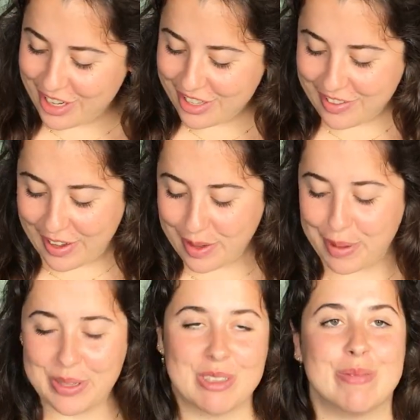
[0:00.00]
wanted to talk
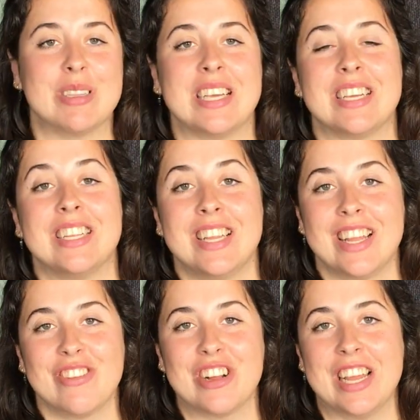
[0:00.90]
about something
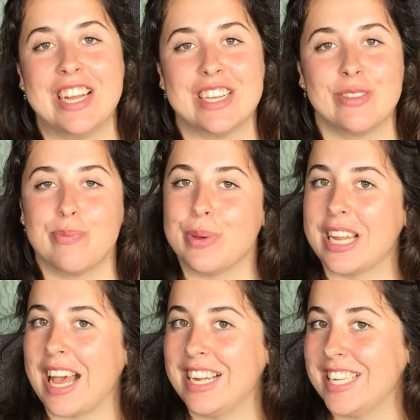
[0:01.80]
knitting related,
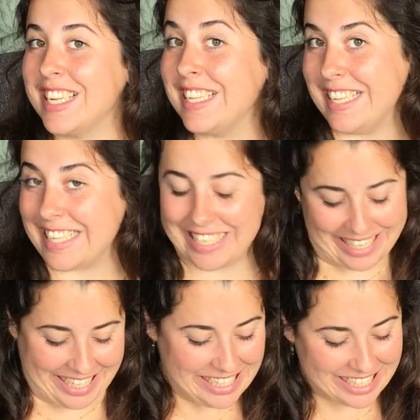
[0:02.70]
but I didn't knit
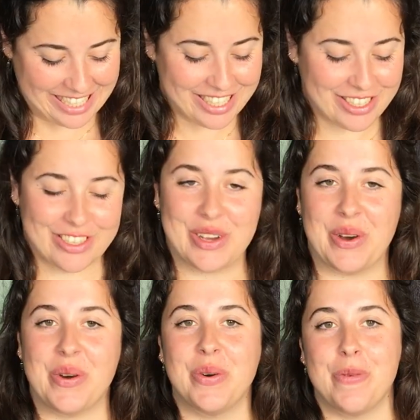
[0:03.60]
it.
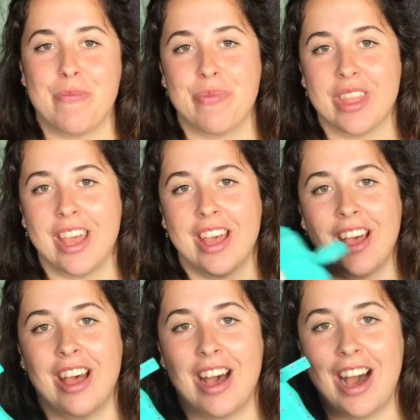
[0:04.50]
So
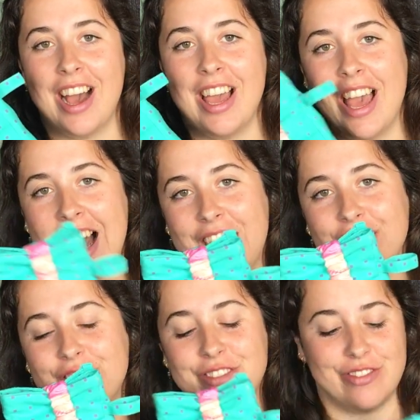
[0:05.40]
I
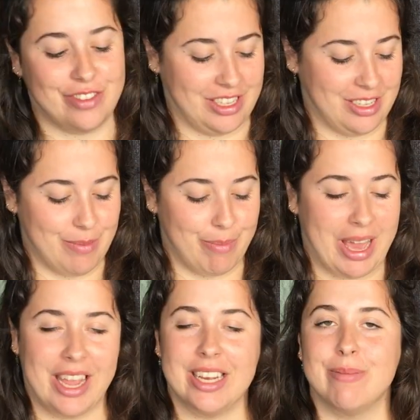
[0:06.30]
have
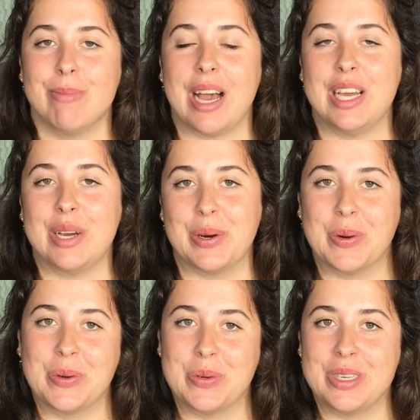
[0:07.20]
made my
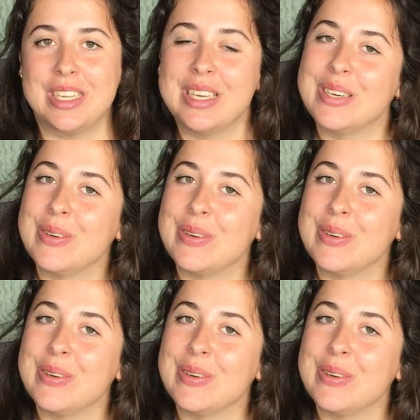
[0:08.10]
own